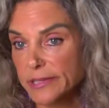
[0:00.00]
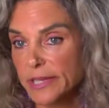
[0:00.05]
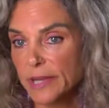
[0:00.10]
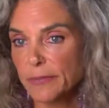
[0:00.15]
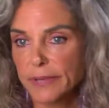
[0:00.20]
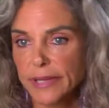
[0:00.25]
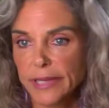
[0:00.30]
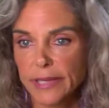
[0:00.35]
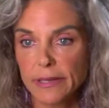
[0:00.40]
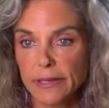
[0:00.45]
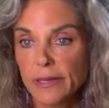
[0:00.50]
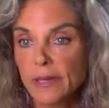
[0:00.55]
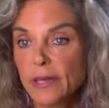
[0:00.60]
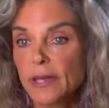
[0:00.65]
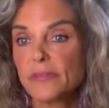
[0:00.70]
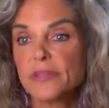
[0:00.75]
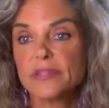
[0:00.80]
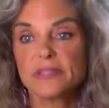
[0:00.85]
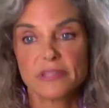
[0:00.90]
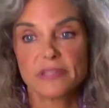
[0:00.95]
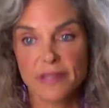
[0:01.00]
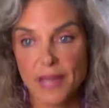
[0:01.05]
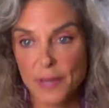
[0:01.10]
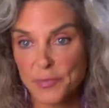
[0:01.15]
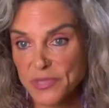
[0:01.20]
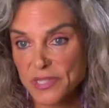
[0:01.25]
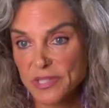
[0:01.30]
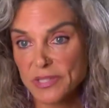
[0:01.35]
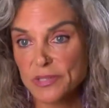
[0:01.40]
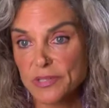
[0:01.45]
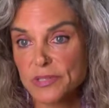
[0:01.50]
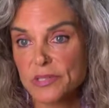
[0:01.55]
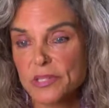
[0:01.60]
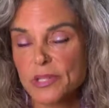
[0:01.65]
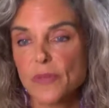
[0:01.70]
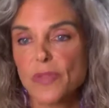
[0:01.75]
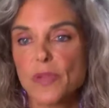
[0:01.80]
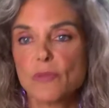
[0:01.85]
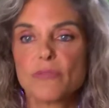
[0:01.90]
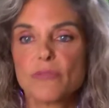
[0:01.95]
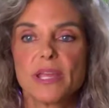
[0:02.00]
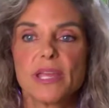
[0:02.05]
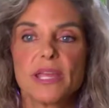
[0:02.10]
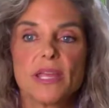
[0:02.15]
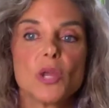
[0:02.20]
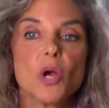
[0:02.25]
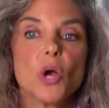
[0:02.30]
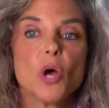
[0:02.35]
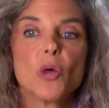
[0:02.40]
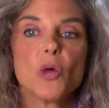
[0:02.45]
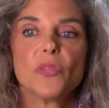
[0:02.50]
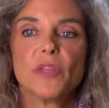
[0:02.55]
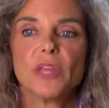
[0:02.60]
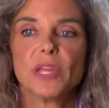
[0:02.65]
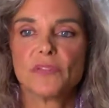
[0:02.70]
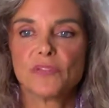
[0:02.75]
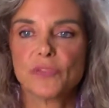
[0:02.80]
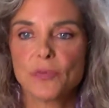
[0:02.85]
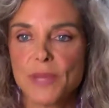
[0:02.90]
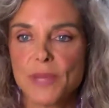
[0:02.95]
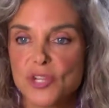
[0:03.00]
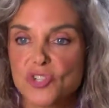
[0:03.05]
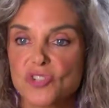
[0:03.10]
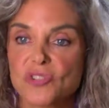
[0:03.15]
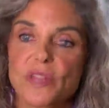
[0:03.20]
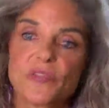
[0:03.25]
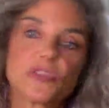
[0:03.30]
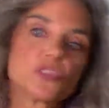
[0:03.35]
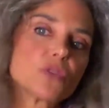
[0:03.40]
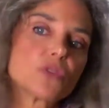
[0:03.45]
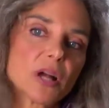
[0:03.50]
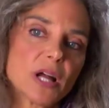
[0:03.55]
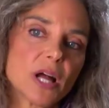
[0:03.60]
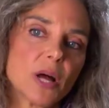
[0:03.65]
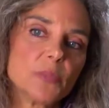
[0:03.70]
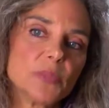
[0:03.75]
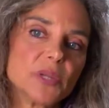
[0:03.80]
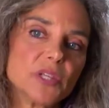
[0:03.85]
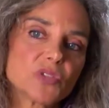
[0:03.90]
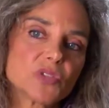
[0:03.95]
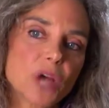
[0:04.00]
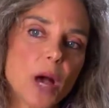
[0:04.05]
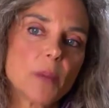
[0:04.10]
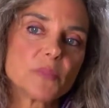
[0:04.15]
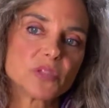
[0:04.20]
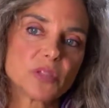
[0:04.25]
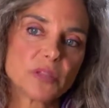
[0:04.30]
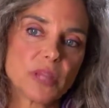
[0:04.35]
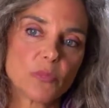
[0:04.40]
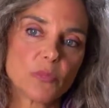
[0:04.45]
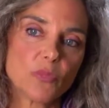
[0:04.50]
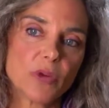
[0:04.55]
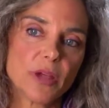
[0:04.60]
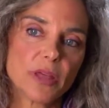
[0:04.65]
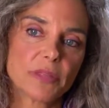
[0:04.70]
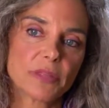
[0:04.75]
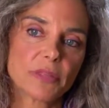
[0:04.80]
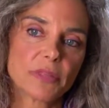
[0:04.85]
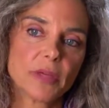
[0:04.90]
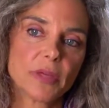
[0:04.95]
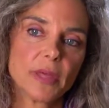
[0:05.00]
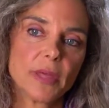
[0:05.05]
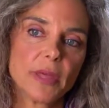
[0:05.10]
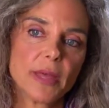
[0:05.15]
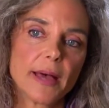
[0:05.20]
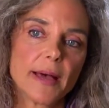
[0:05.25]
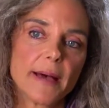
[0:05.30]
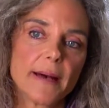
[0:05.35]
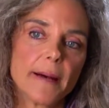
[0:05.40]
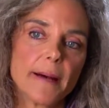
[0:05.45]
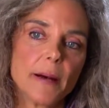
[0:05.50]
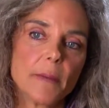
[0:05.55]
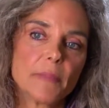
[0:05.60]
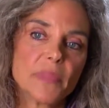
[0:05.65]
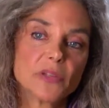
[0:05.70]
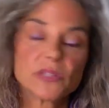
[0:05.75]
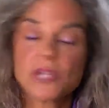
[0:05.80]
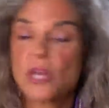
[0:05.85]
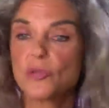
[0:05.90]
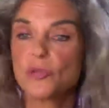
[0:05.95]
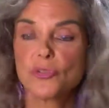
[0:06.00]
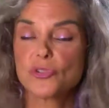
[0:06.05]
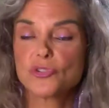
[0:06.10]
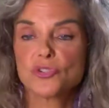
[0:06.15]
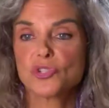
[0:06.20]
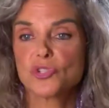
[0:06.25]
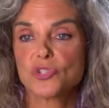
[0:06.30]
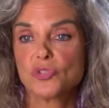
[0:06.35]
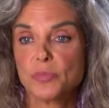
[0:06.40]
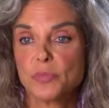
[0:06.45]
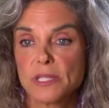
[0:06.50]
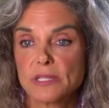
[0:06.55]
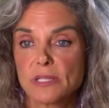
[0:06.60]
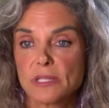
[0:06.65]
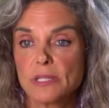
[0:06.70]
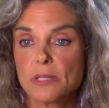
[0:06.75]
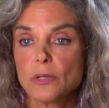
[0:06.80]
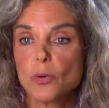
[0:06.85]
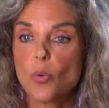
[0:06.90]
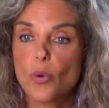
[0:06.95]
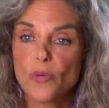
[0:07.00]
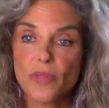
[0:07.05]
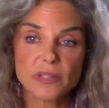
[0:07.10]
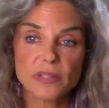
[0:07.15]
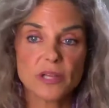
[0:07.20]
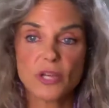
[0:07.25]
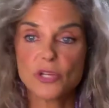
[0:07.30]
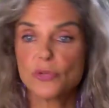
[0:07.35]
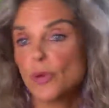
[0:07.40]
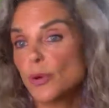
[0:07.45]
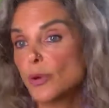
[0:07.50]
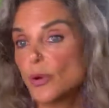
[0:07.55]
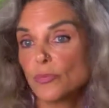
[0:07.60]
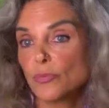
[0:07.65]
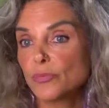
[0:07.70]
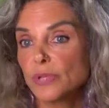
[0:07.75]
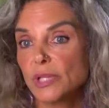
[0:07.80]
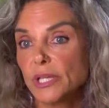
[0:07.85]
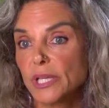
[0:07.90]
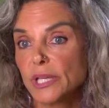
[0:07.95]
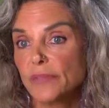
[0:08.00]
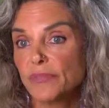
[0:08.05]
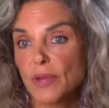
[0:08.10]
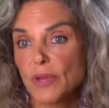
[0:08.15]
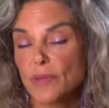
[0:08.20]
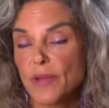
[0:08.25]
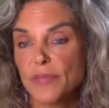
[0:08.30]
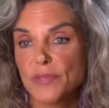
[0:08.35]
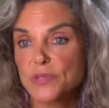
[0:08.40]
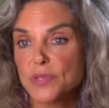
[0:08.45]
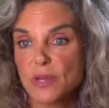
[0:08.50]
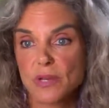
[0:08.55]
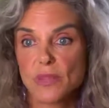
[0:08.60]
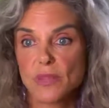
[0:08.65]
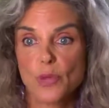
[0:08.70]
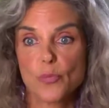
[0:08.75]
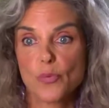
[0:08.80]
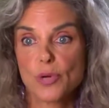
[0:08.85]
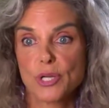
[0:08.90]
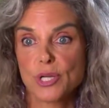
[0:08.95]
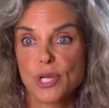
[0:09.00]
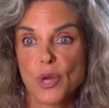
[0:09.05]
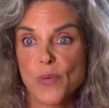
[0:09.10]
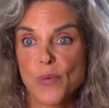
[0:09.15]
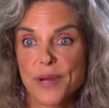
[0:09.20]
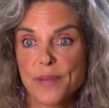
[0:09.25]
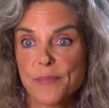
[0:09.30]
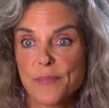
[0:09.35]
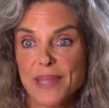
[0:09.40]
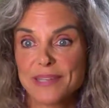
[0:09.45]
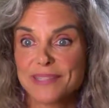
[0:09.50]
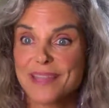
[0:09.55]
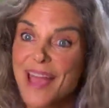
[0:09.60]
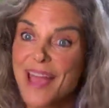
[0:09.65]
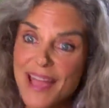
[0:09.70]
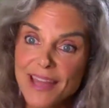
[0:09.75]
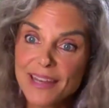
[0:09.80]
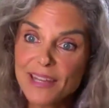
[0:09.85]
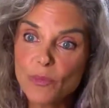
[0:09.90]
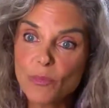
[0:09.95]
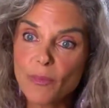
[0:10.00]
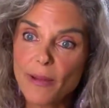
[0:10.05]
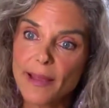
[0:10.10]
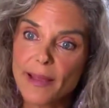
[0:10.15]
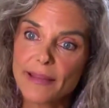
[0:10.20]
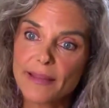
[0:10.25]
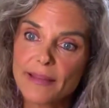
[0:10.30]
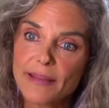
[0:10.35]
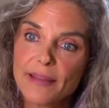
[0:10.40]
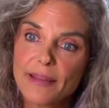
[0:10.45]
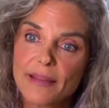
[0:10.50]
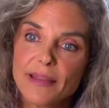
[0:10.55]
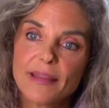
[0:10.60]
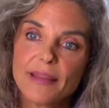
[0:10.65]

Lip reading: They read the synopsis. They read the information that the drug companies come to them with. They'll tell you they're just too busy, or they'll tell you they don't really, if they read the study, they wouldn't know what it meant anyway.